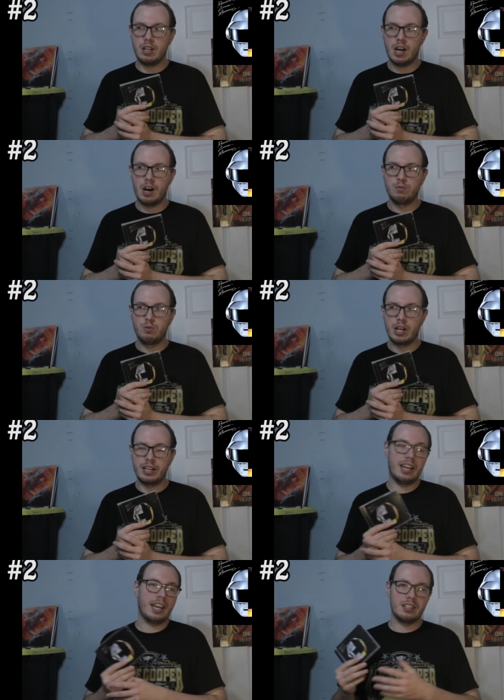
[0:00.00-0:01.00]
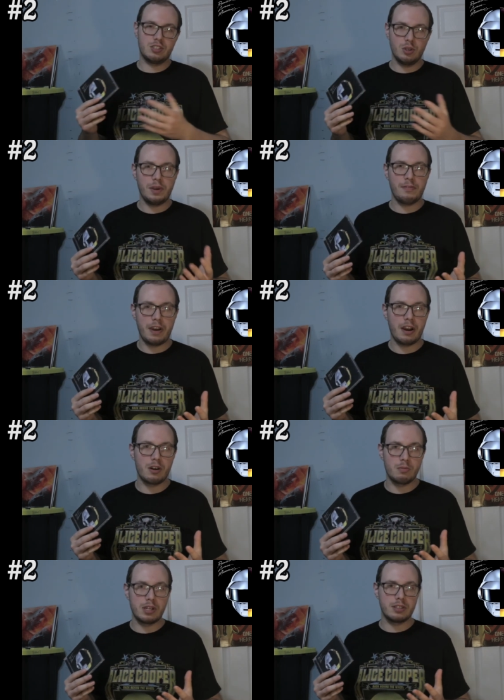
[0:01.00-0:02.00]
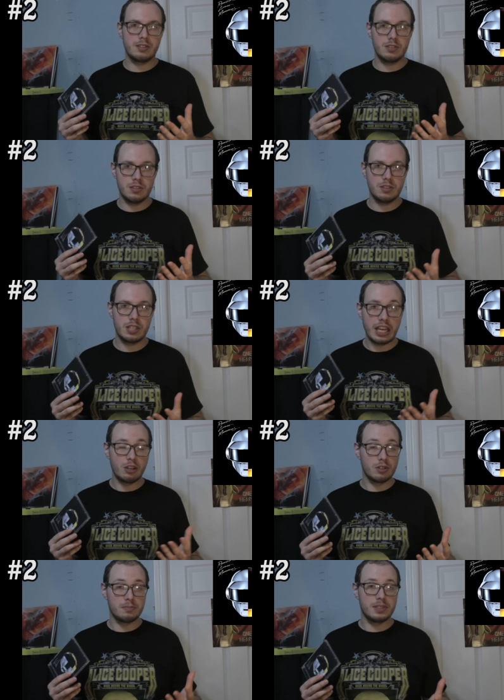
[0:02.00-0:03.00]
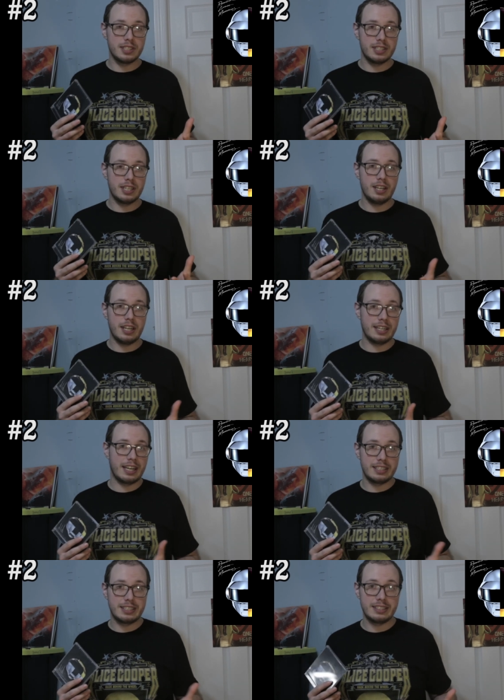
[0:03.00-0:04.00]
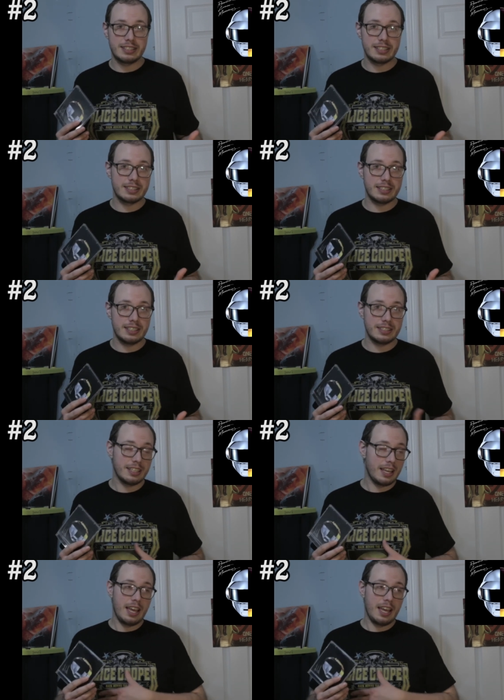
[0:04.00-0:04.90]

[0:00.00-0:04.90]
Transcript: of what, to be fair, what King Crimson did in 1960s